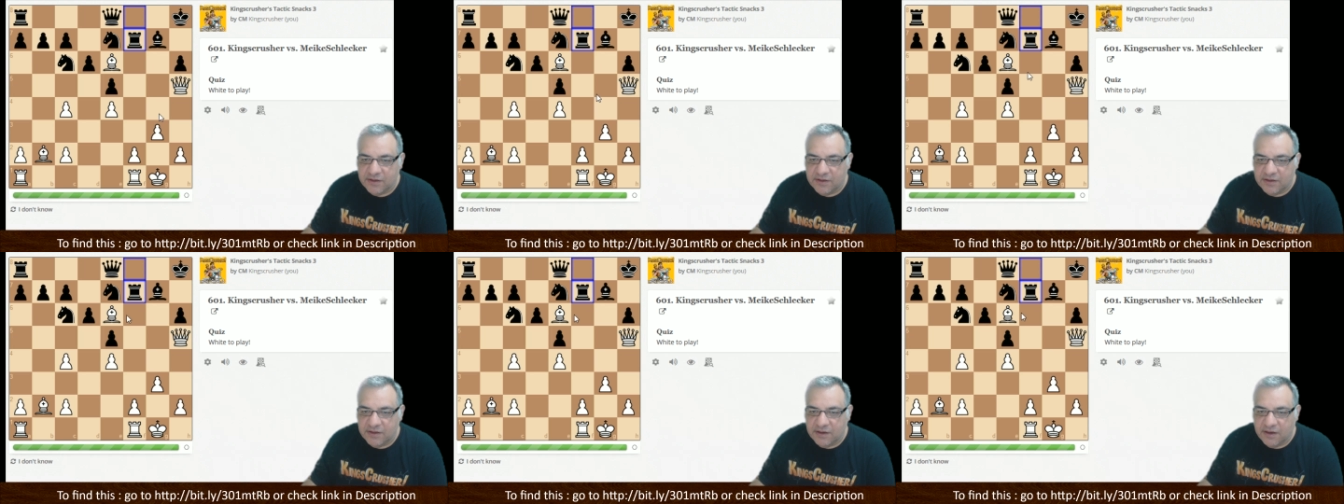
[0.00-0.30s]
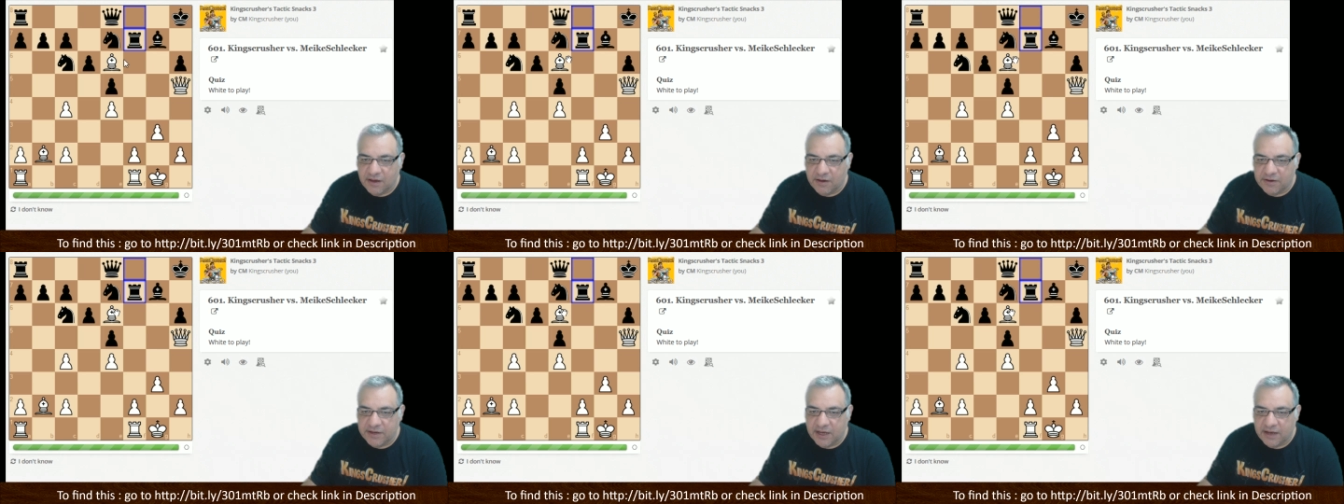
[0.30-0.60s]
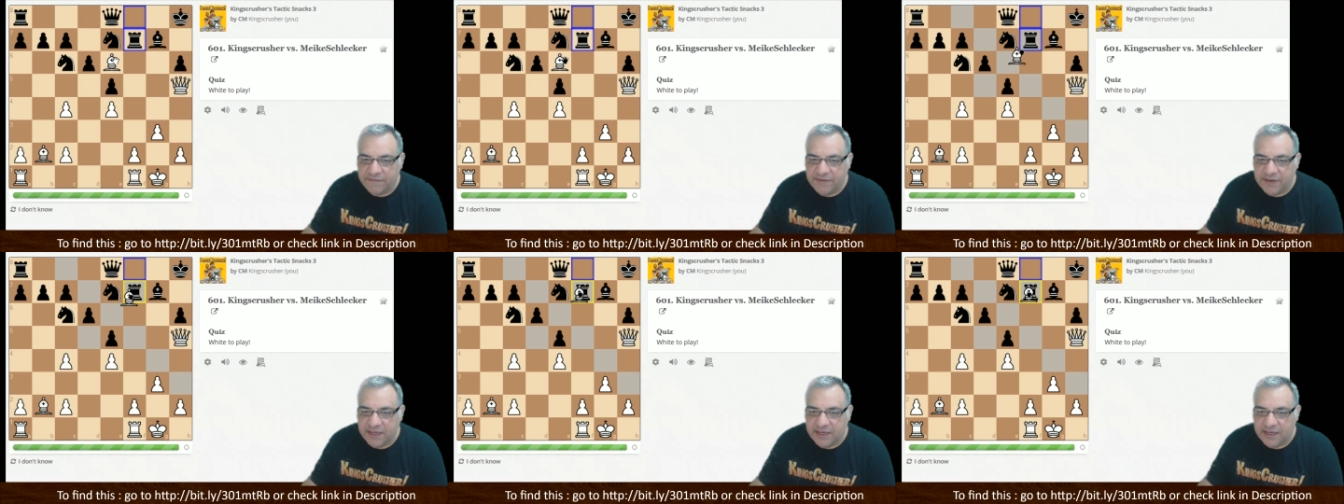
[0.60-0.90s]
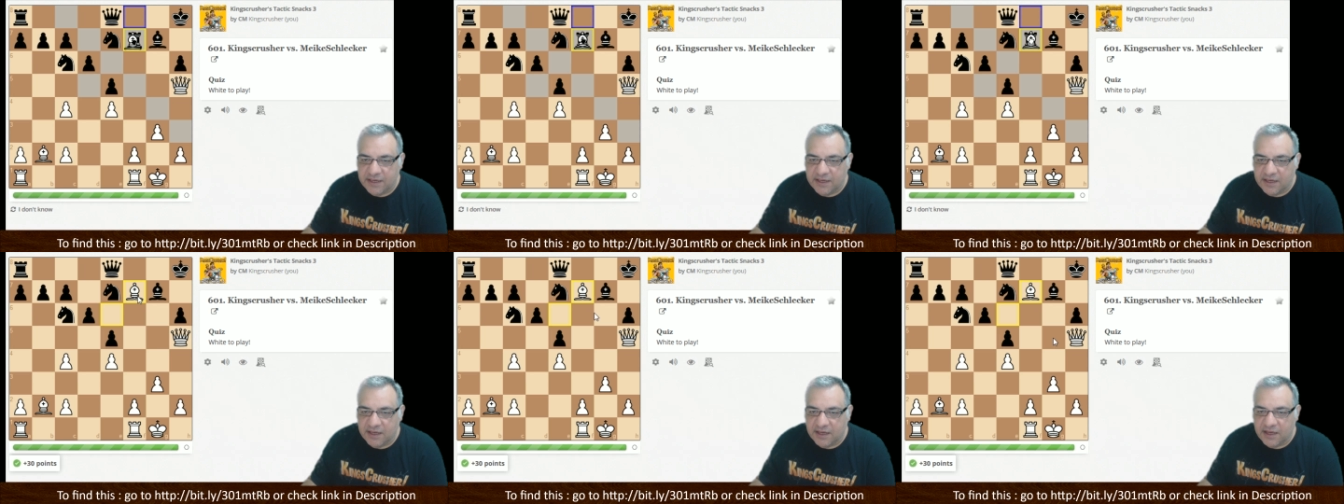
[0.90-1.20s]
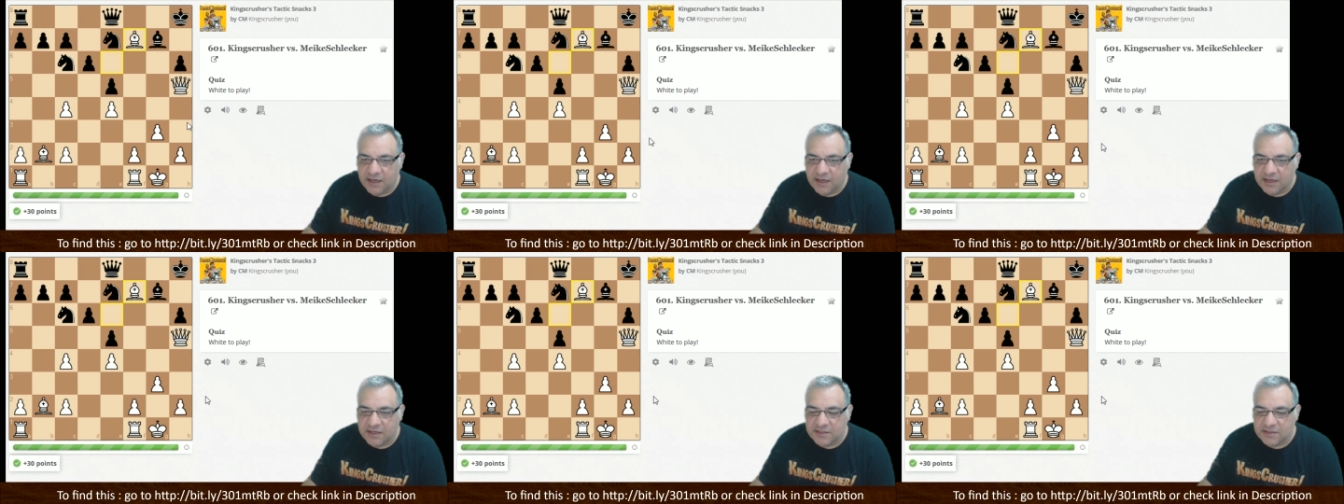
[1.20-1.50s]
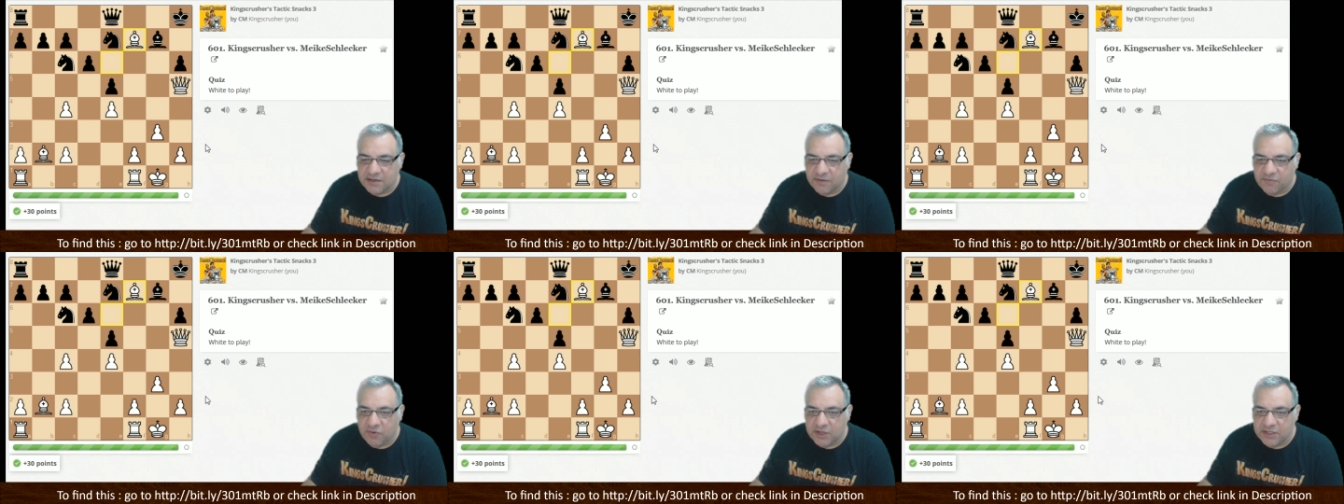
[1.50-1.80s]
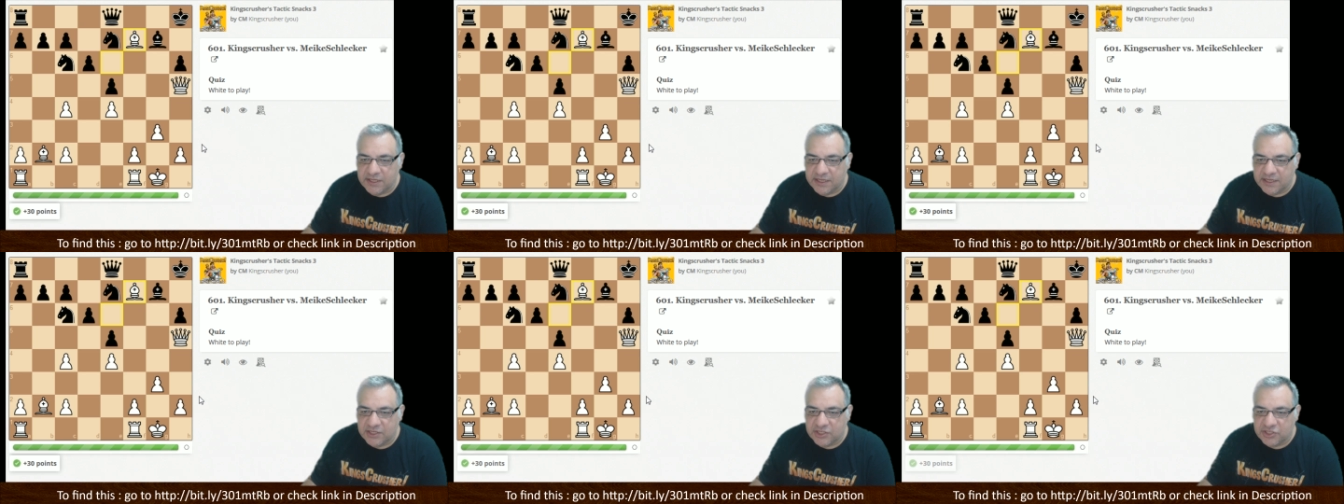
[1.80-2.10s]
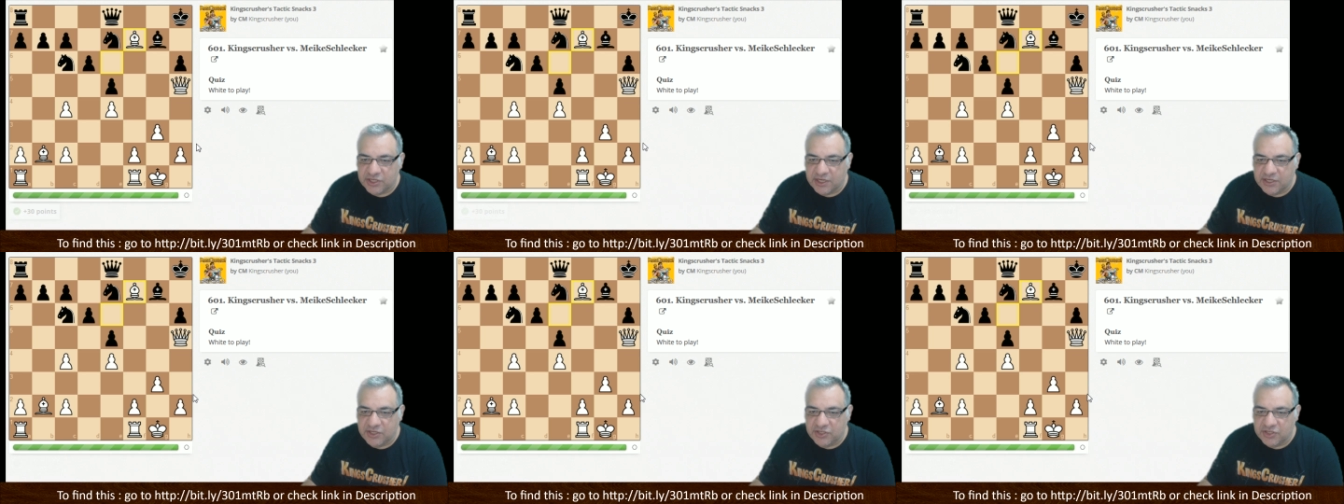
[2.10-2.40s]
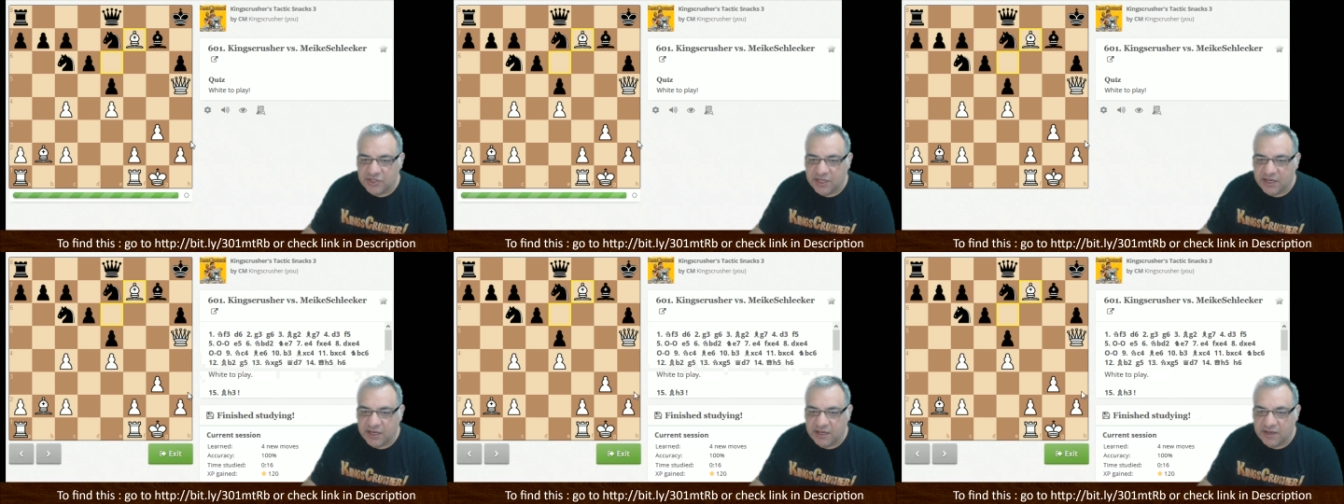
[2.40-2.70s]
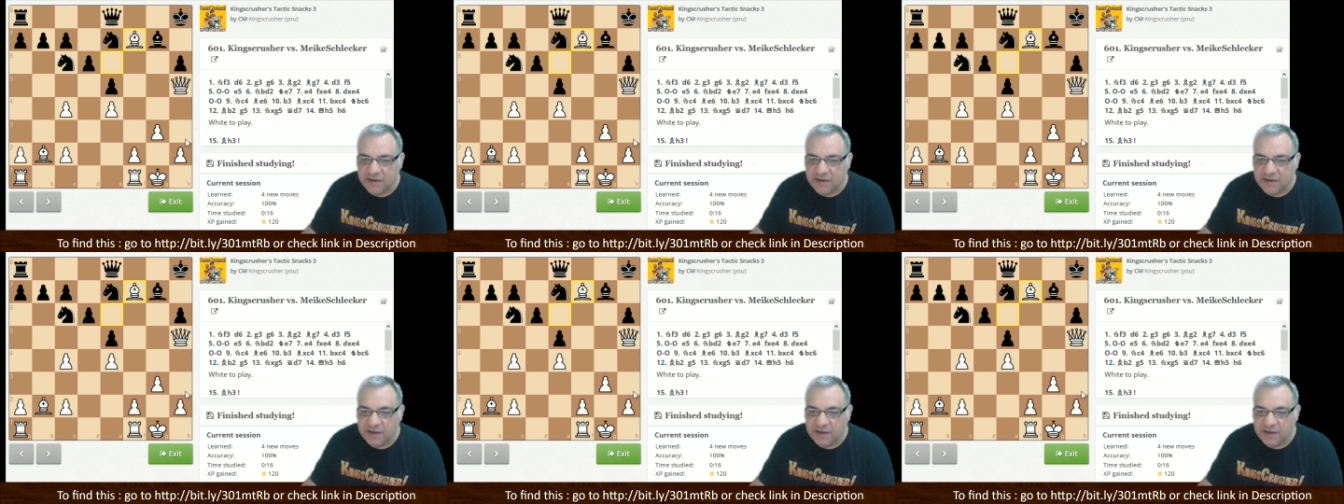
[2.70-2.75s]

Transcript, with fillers: Okay, I think so I won the exchange there,